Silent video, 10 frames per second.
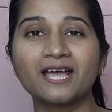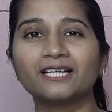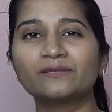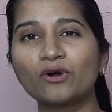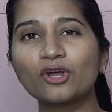
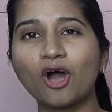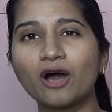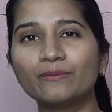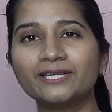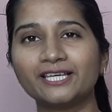It's more
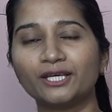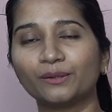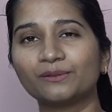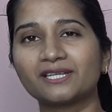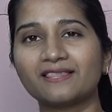commonly
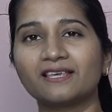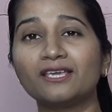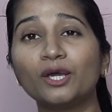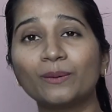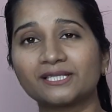used in
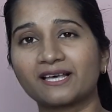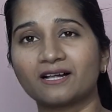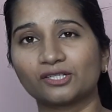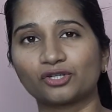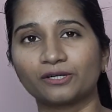the US
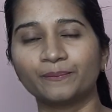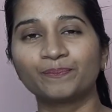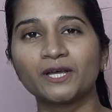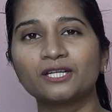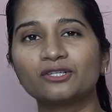culture
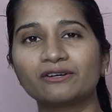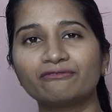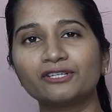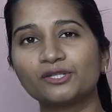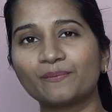to
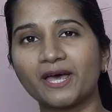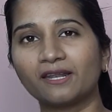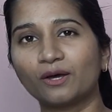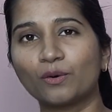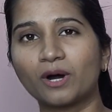refer to
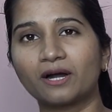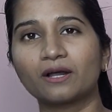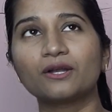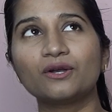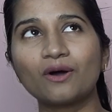men who
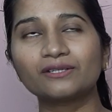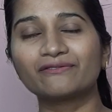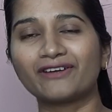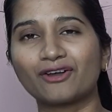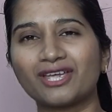are
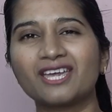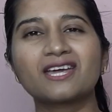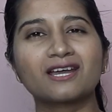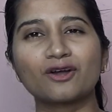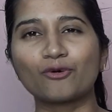not very
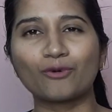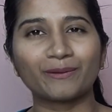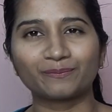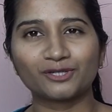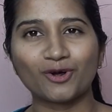
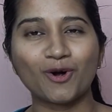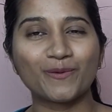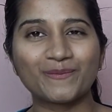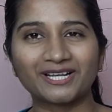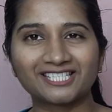ripped
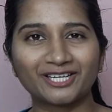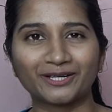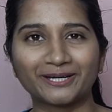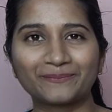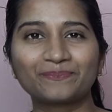or
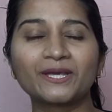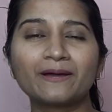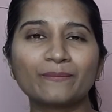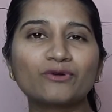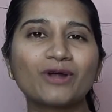muscular,
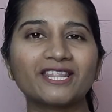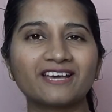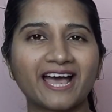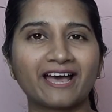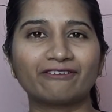but
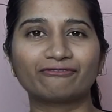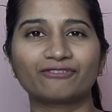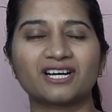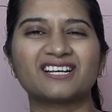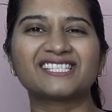rather have
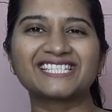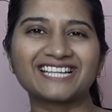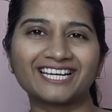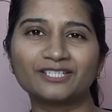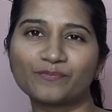a
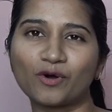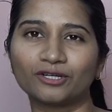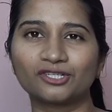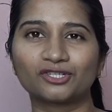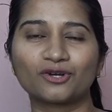slight
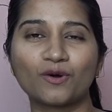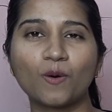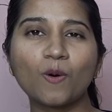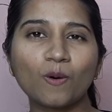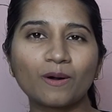paunch
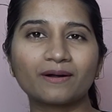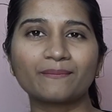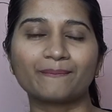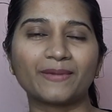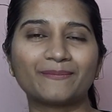or
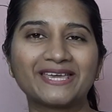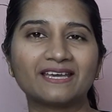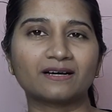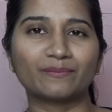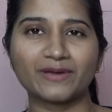
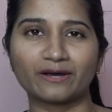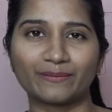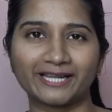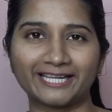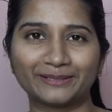maybe a beer
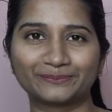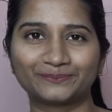belly.